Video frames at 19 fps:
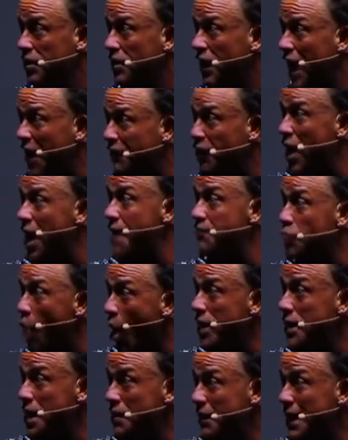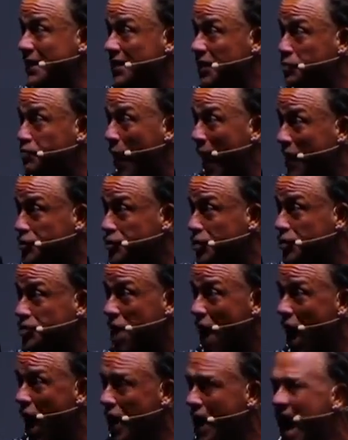I thought I'm going to meet this pastor's
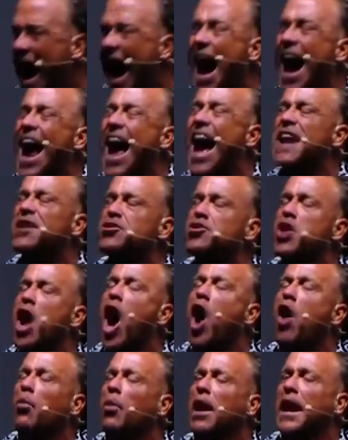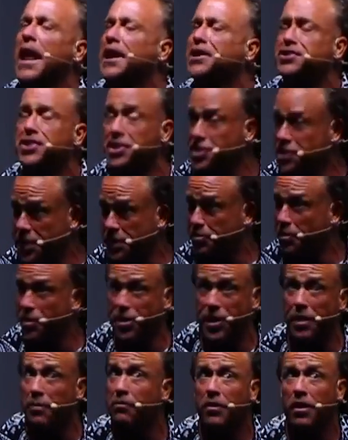God. I had no relationship with
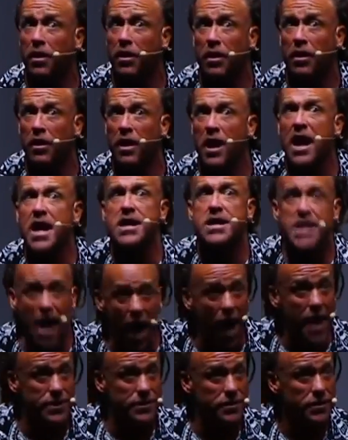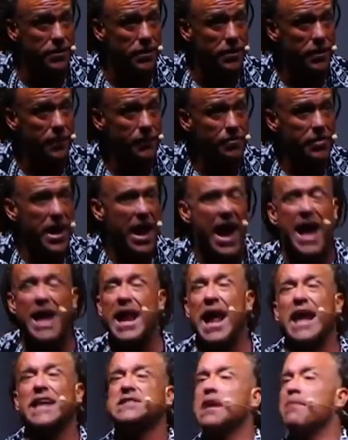him, none. And
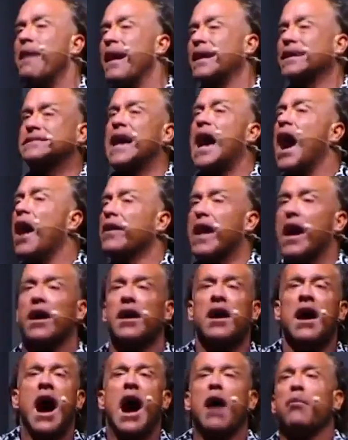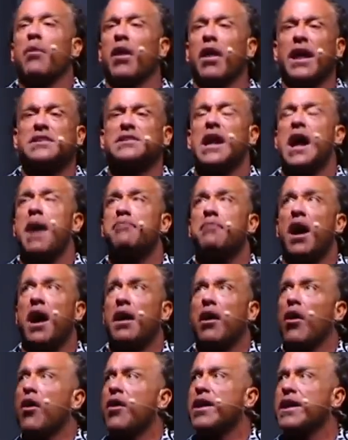as I'm out of town, I, I realized that I'm not
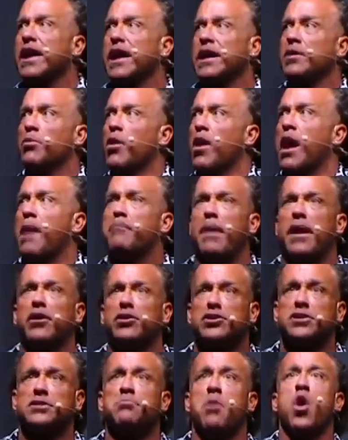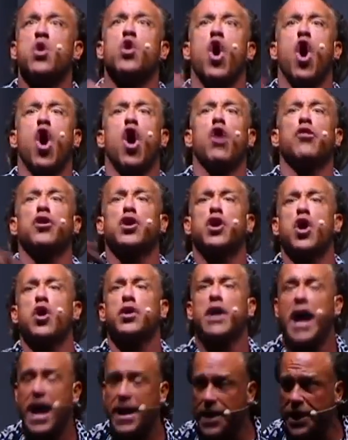hurting anywhere. I better smoke all the
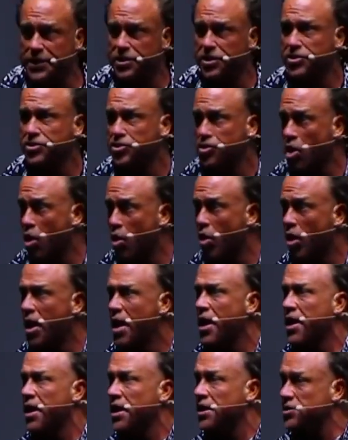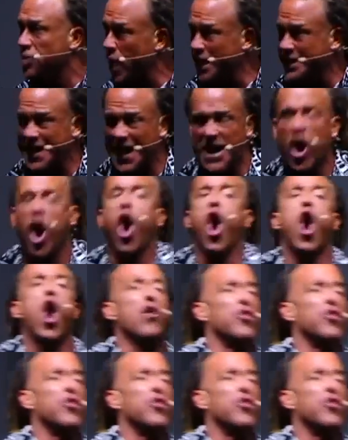cocaine I just stole. So I did all